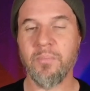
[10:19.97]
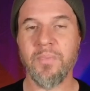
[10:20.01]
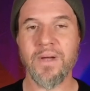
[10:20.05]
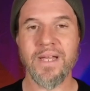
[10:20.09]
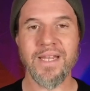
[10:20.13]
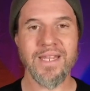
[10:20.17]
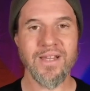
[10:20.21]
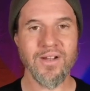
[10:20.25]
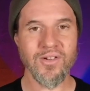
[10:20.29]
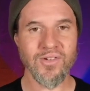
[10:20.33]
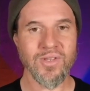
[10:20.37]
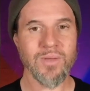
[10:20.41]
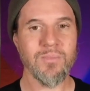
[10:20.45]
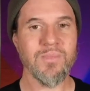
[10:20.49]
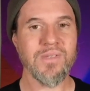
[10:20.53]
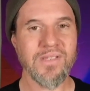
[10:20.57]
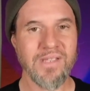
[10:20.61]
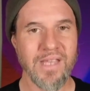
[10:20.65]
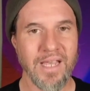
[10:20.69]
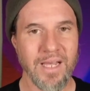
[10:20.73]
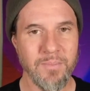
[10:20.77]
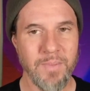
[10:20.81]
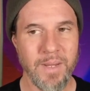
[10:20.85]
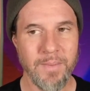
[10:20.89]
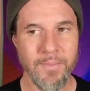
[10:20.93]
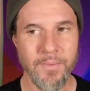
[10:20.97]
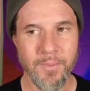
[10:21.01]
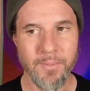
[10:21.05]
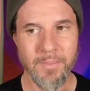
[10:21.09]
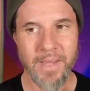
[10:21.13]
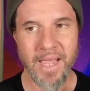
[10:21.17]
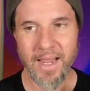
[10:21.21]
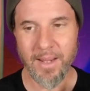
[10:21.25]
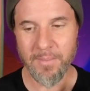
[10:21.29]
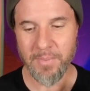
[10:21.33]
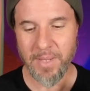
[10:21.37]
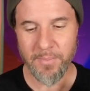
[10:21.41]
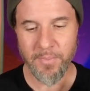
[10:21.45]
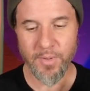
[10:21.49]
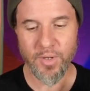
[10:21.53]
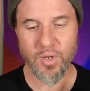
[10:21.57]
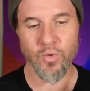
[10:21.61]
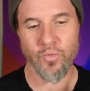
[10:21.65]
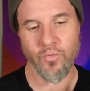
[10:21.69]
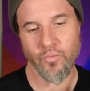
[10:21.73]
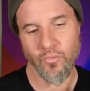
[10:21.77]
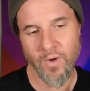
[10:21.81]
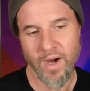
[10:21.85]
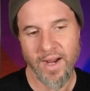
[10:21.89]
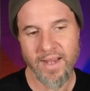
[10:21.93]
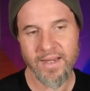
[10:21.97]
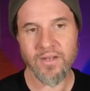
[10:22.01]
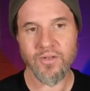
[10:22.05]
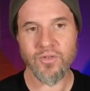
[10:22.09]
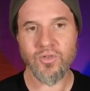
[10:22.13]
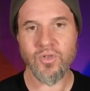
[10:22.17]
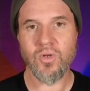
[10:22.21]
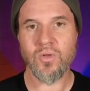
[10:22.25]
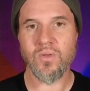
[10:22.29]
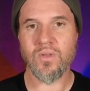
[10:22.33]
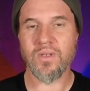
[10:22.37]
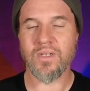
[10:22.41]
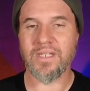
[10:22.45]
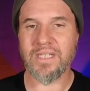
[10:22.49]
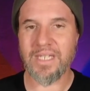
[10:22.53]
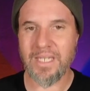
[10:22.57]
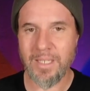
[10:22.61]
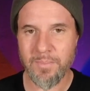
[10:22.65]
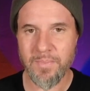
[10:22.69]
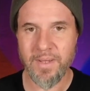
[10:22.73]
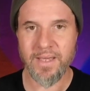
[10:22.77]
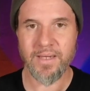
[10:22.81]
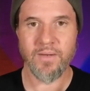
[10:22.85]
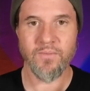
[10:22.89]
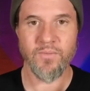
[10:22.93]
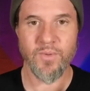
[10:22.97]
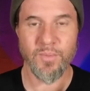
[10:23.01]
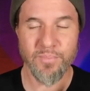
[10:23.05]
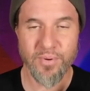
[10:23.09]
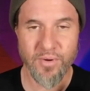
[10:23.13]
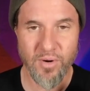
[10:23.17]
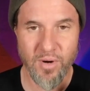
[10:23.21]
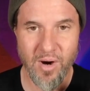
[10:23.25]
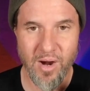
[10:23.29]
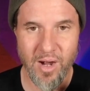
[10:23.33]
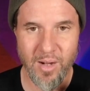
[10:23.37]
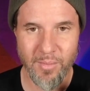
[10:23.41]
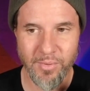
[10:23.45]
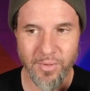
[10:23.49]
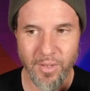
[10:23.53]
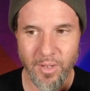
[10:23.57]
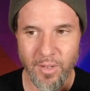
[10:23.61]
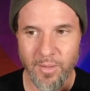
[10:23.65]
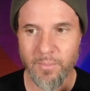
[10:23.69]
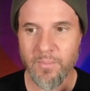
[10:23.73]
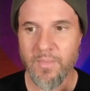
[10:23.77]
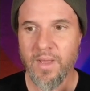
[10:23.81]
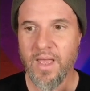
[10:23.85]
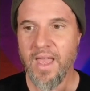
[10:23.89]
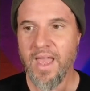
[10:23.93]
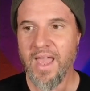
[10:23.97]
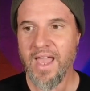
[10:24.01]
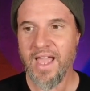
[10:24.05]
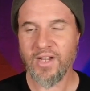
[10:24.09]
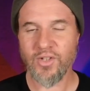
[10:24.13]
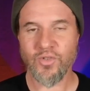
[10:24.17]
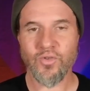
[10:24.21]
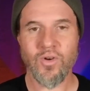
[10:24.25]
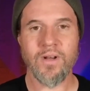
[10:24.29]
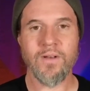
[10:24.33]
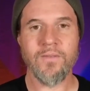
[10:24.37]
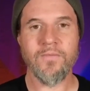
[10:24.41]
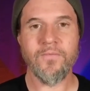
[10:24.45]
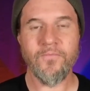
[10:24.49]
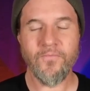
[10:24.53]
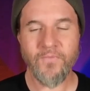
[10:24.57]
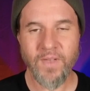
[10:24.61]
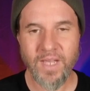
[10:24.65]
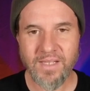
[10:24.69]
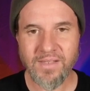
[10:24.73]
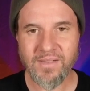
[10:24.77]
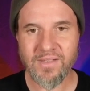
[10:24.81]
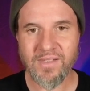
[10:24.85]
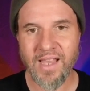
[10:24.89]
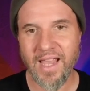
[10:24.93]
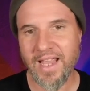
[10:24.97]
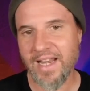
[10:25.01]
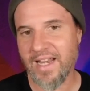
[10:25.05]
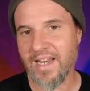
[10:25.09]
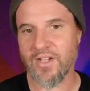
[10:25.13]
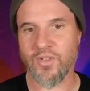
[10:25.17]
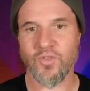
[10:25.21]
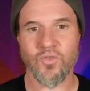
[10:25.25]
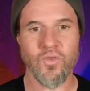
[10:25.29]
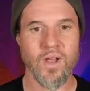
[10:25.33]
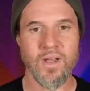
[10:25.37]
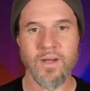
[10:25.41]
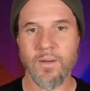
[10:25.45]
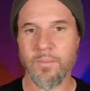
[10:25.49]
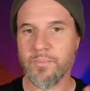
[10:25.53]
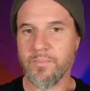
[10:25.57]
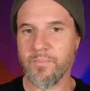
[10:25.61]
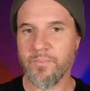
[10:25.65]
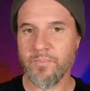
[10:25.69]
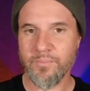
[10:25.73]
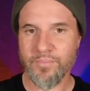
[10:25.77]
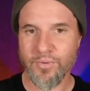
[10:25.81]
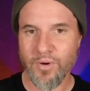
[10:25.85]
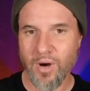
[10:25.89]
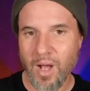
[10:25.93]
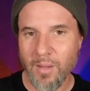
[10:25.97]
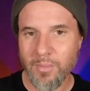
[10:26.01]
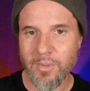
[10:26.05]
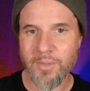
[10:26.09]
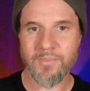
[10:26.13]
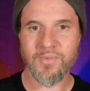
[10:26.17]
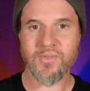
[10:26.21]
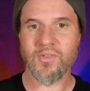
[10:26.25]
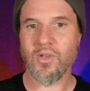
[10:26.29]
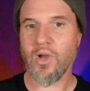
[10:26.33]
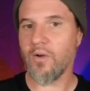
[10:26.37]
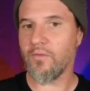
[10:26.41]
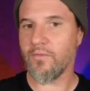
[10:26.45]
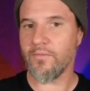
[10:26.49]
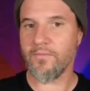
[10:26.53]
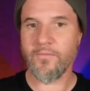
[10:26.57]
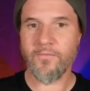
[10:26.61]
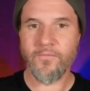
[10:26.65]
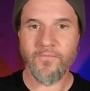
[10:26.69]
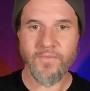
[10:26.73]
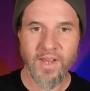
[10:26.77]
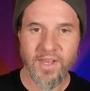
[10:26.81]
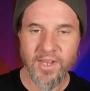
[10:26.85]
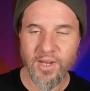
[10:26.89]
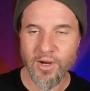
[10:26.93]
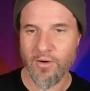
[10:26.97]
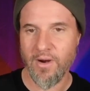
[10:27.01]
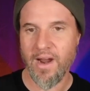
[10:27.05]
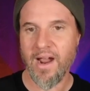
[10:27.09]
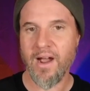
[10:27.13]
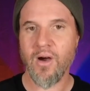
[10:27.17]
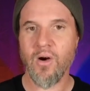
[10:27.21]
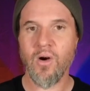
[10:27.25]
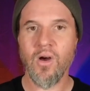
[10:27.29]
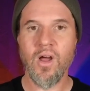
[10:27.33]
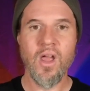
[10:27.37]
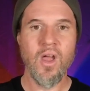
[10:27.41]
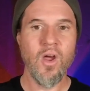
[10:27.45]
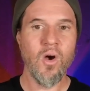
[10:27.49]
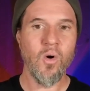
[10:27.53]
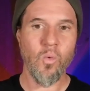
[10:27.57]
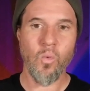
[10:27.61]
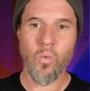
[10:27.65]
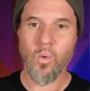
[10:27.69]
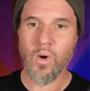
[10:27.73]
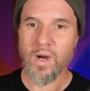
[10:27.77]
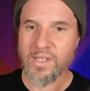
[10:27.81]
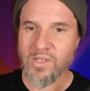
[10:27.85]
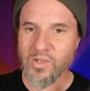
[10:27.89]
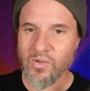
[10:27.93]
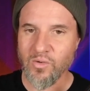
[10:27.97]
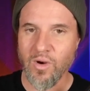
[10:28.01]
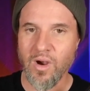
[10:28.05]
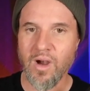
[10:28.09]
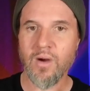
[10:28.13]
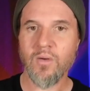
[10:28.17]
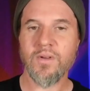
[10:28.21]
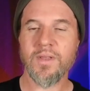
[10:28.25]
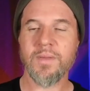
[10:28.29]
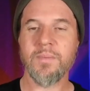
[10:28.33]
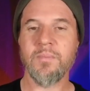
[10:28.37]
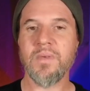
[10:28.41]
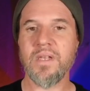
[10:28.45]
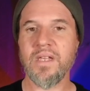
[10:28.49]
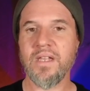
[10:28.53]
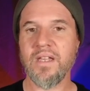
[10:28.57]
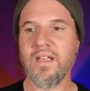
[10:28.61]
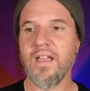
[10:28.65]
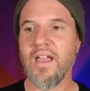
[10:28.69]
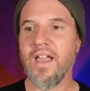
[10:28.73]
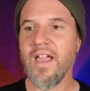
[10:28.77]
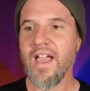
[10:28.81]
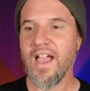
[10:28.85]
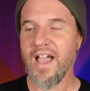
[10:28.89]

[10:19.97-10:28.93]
But here's the mistake people make people go right into the deep end of the problem and try to fixate and try to problem solve and figure out what's wrong with me.